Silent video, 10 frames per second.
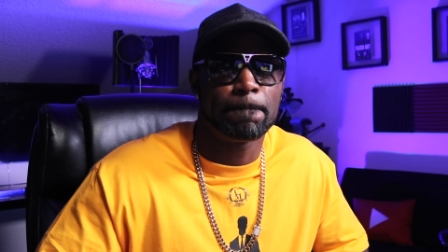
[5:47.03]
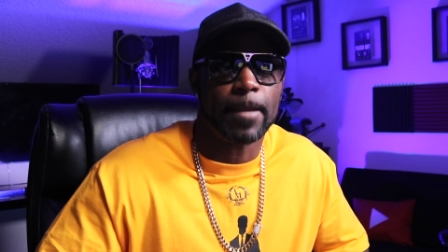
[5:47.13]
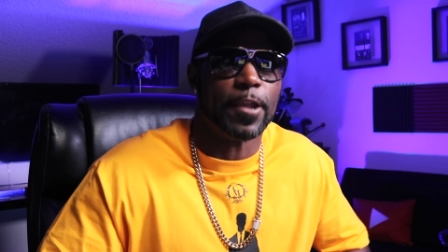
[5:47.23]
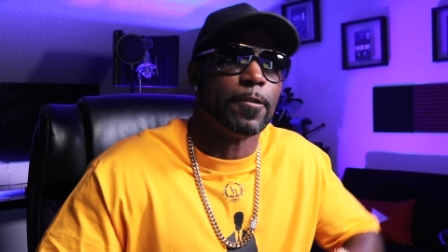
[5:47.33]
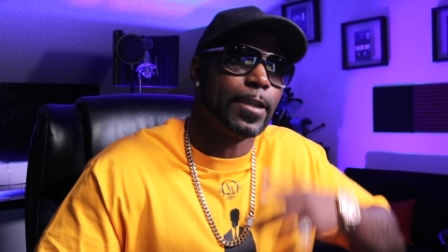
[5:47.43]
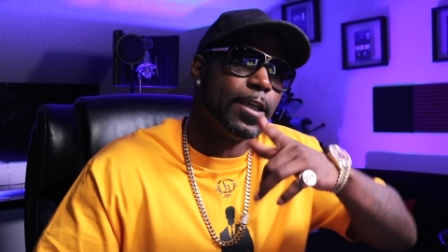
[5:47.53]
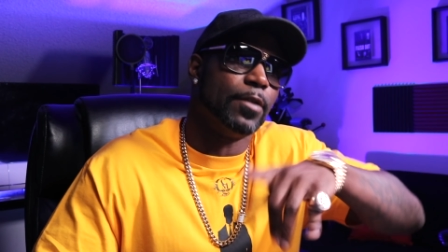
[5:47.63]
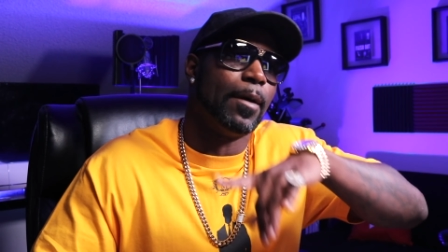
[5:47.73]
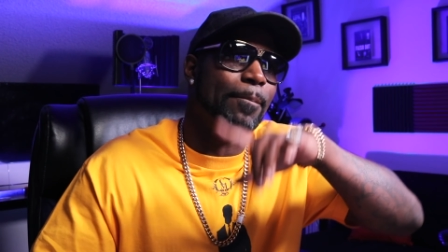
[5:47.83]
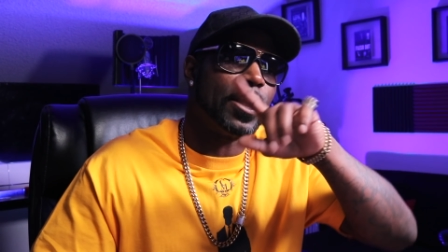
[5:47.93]
And your kids,
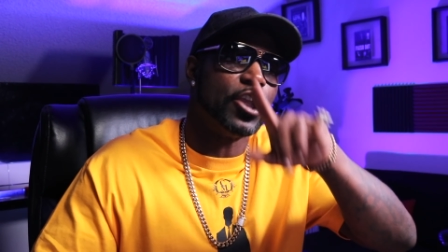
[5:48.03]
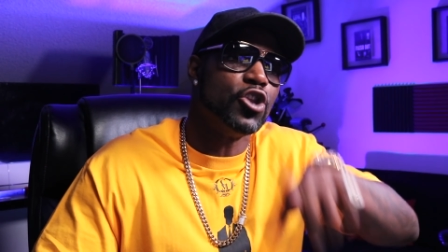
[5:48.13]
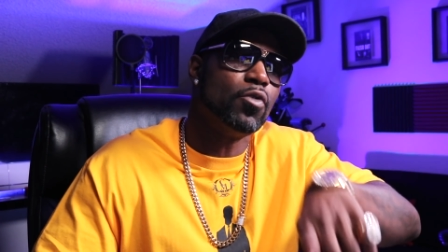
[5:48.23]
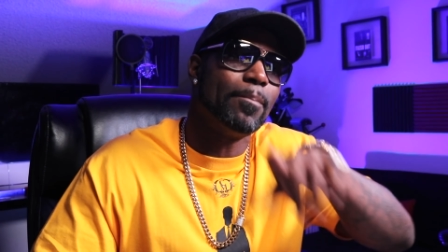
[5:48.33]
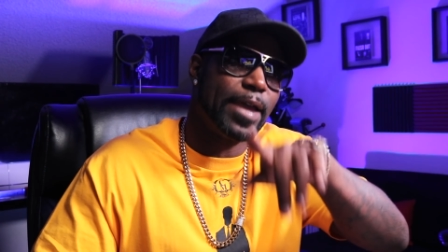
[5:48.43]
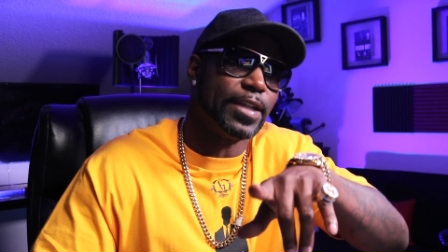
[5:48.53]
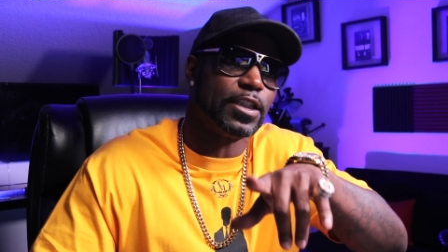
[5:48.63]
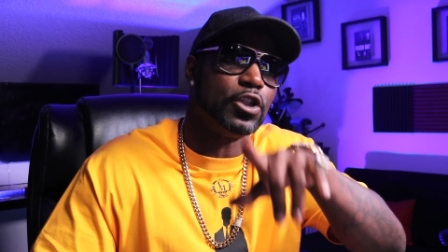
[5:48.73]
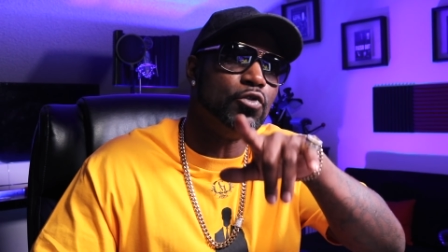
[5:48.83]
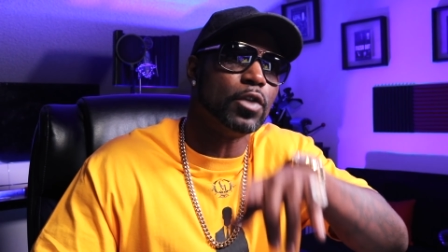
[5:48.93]
I mean, can you
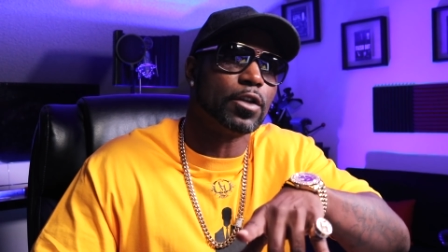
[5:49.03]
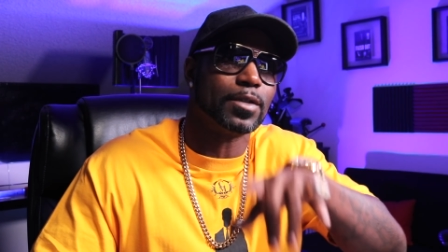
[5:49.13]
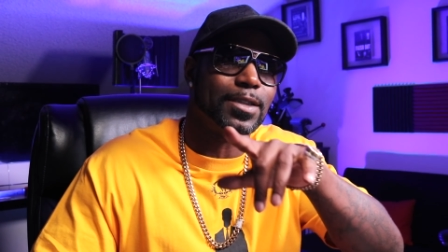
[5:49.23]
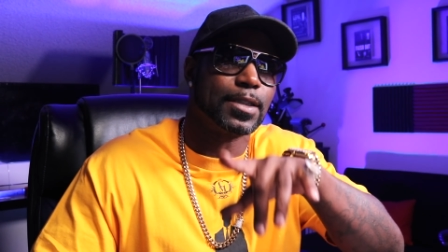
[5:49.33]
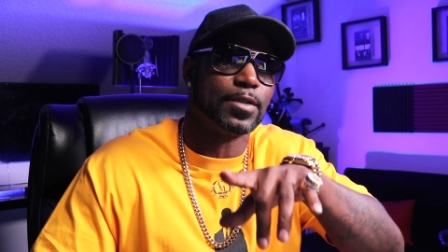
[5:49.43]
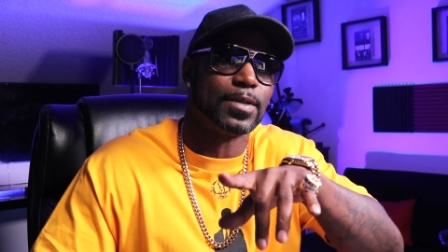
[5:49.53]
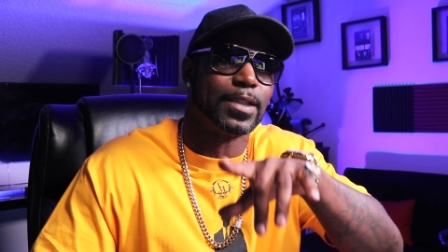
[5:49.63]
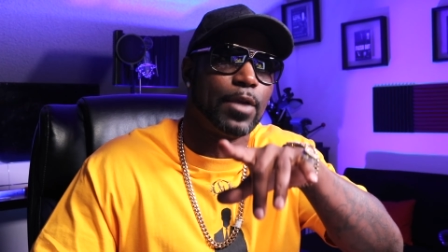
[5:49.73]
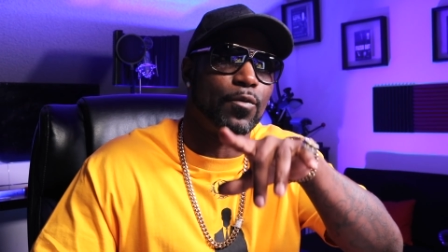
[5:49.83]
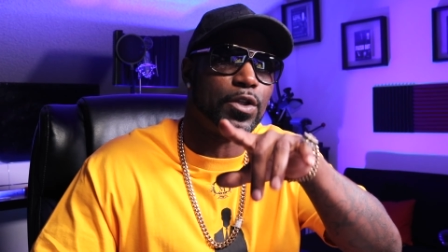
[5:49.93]
imagine you learned this skill
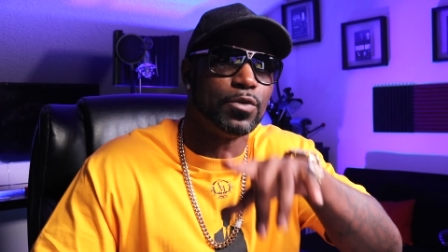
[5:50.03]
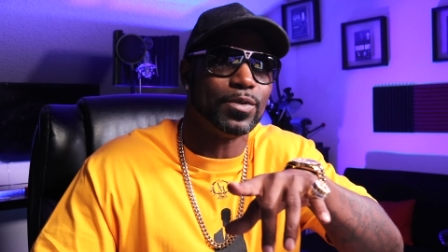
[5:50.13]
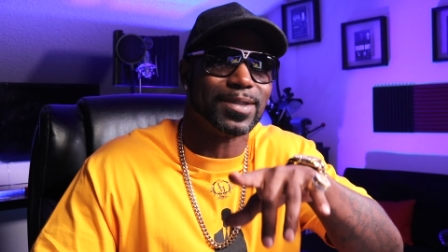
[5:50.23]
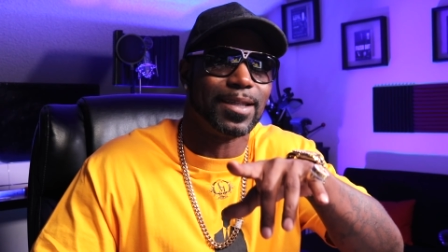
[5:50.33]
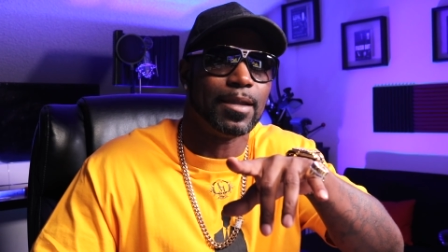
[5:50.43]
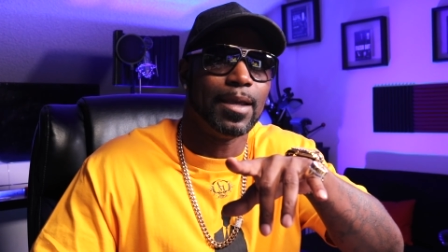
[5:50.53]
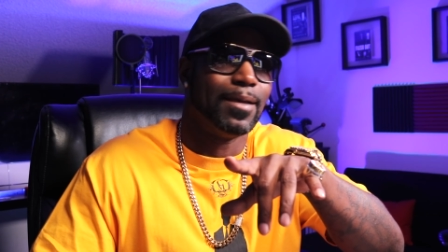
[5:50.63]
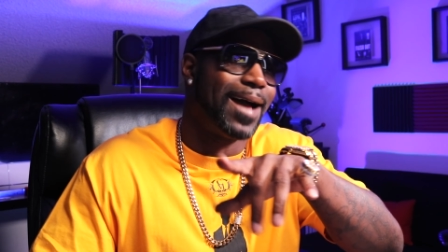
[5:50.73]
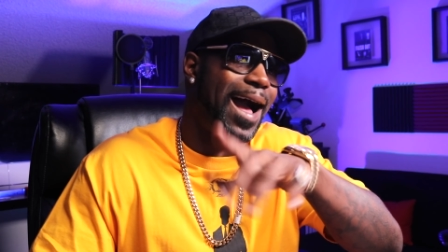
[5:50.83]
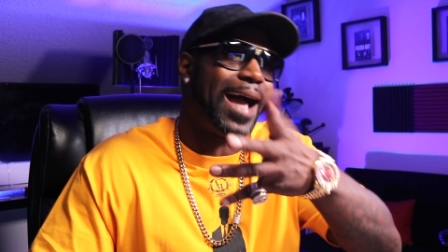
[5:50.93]
set when you was in
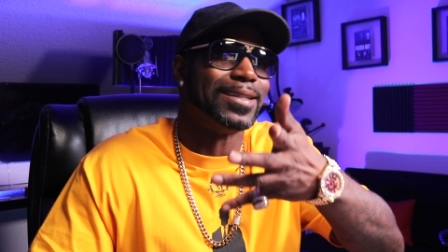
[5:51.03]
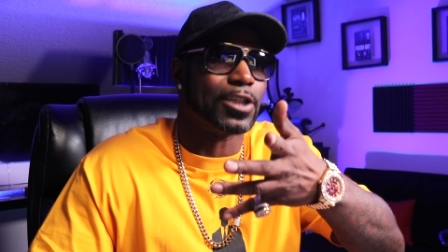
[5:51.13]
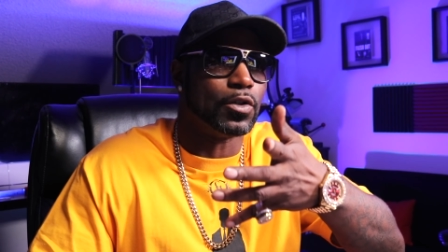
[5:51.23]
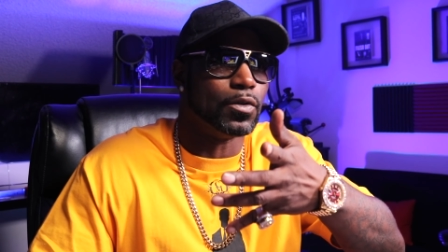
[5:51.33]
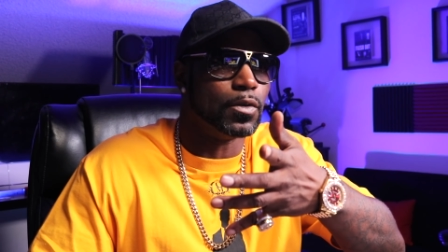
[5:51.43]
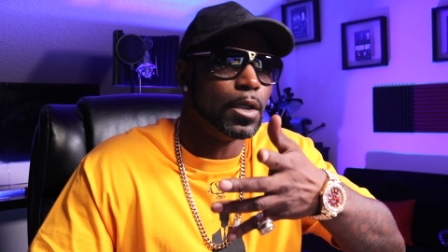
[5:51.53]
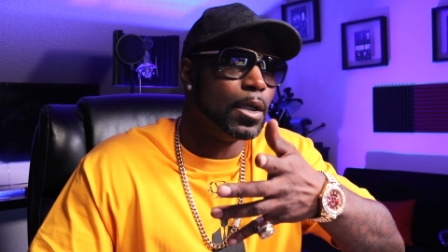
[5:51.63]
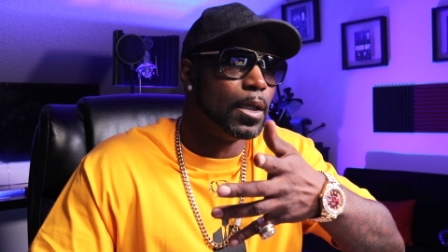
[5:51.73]
high school,